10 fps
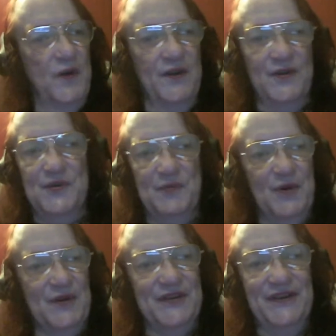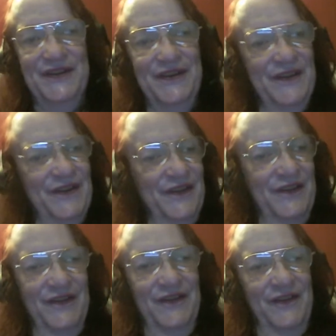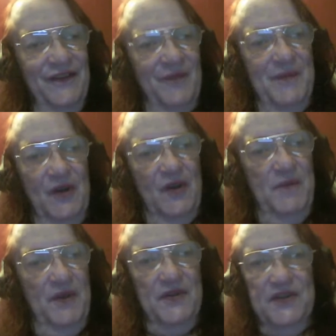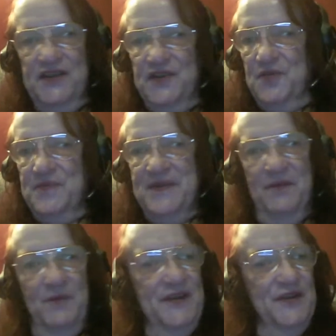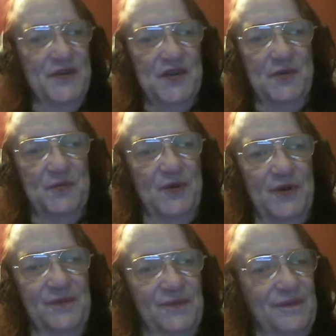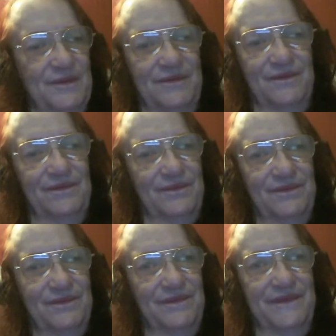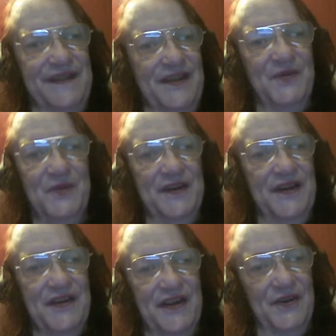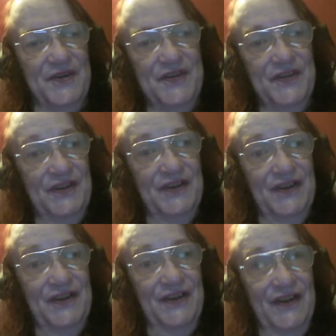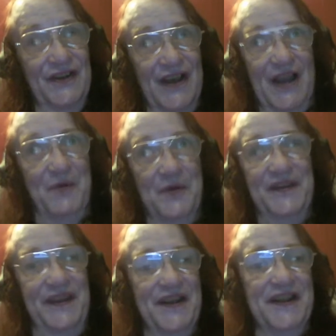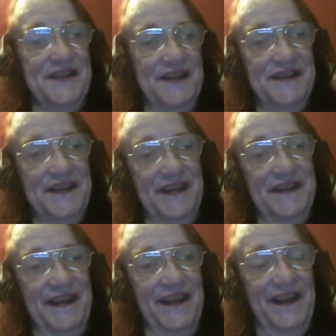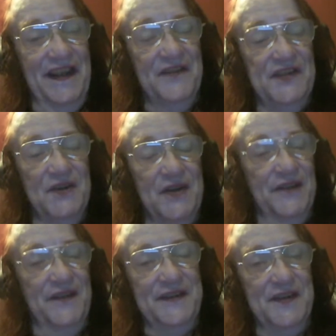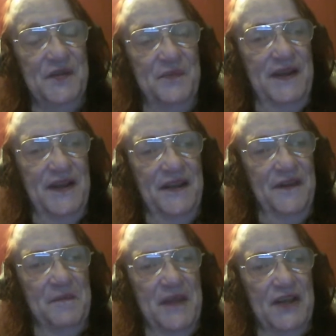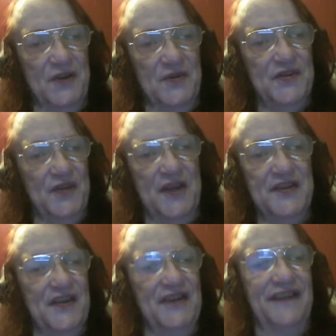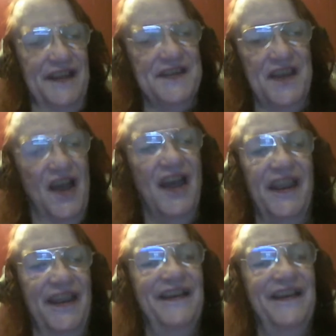We don't support American militarism, and we don't support tin horn dictators. I want the United States to get the hell out of Syria. That doesn't mean I think Bashar Assad is a nice guy.